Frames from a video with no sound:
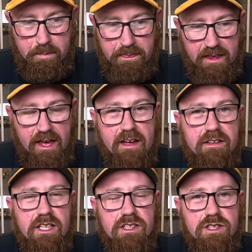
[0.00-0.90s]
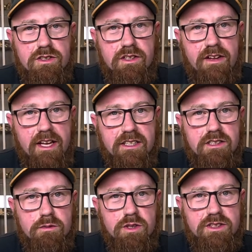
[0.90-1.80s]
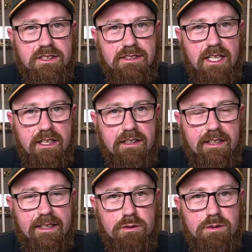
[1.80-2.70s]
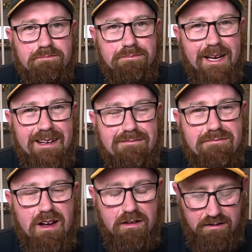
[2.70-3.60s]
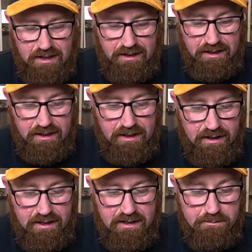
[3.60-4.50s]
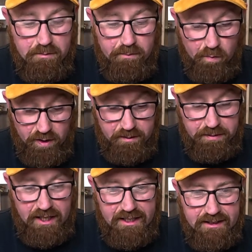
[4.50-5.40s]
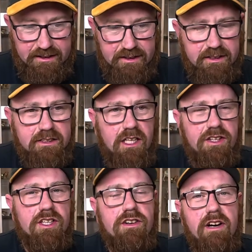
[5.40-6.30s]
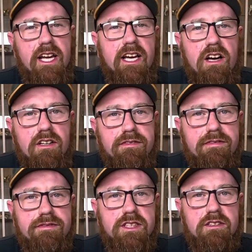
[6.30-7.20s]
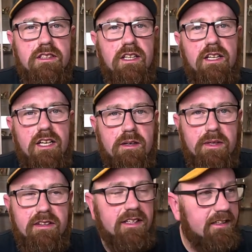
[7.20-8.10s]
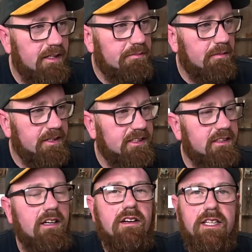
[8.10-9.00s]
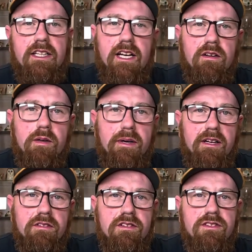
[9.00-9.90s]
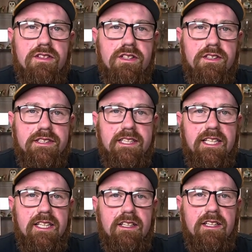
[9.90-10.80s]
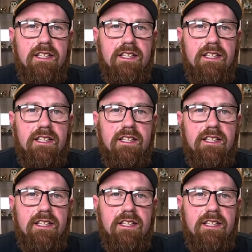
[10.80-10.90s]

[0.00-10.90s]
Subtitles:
Yeah, you're sort of heading towards the £10,000 mark with the Blazers and the Kriegoffs. I think they're probably starting now at about 13